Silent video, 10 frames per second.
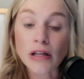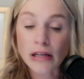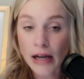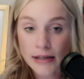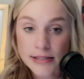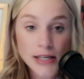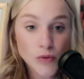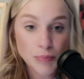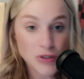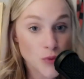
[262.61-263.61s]
Ideal
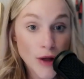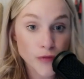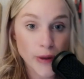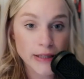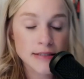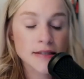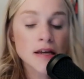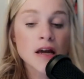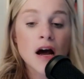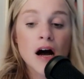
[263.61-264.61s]
would be 12 wins
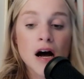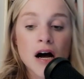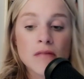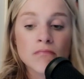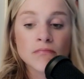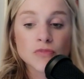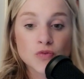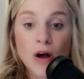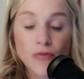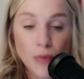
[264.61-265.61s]
um
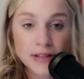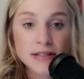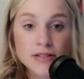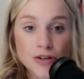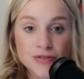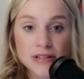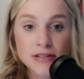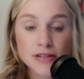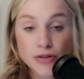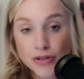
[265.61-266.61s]
12 wins turns
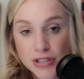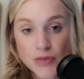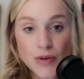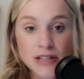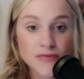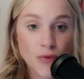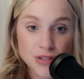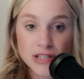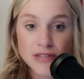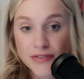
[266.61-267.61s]
into 13 wins
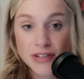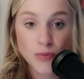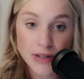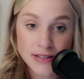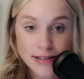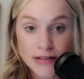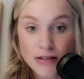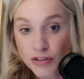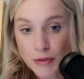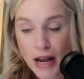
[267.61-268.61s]
14 15 wins and
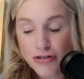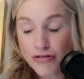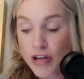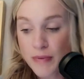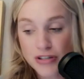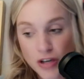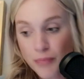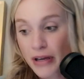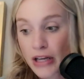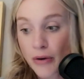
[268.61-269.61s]
ultimate national
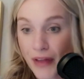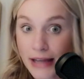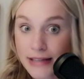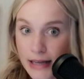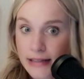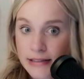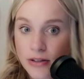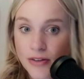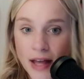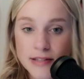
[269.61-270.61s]
championship but you know that's
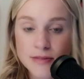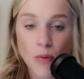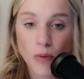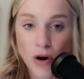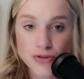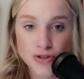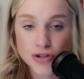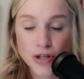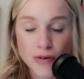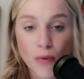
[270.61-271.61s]
ideal that's what we're all
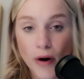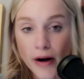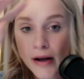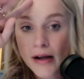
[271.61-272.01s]
searching for